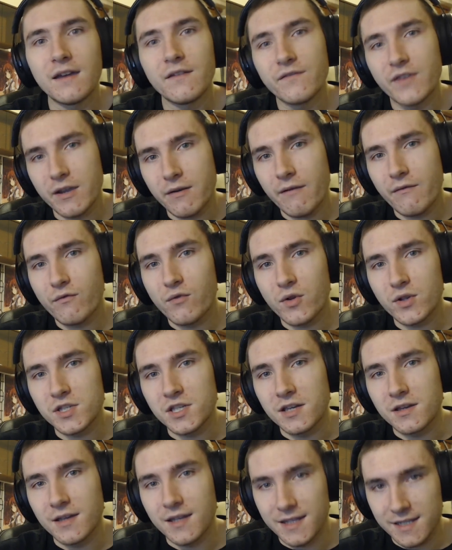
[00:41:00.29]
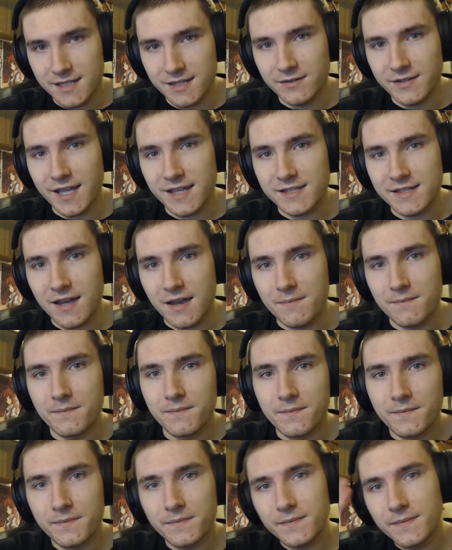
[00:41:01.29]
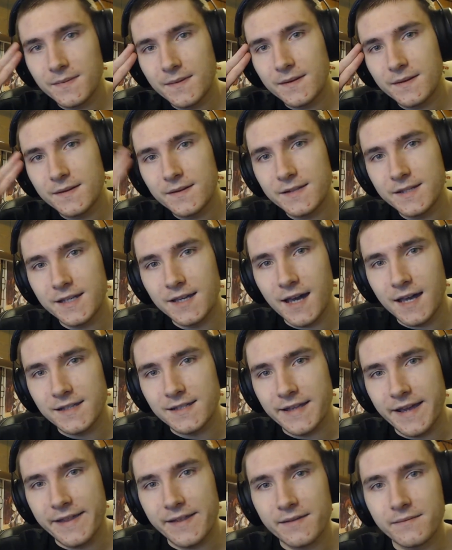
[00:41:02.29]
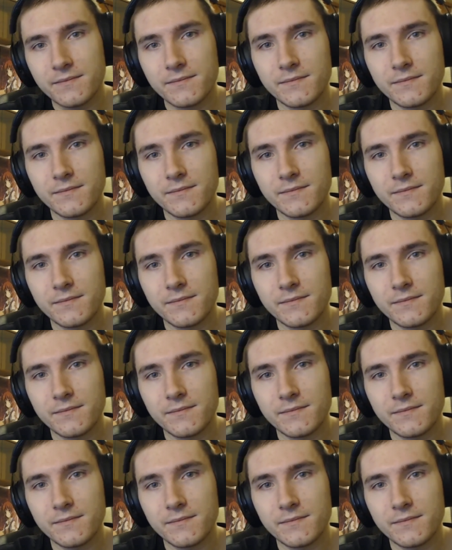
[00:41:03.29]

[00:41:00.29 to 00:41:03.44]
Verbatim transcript: Thank you for watching, and until next time, see you guys later.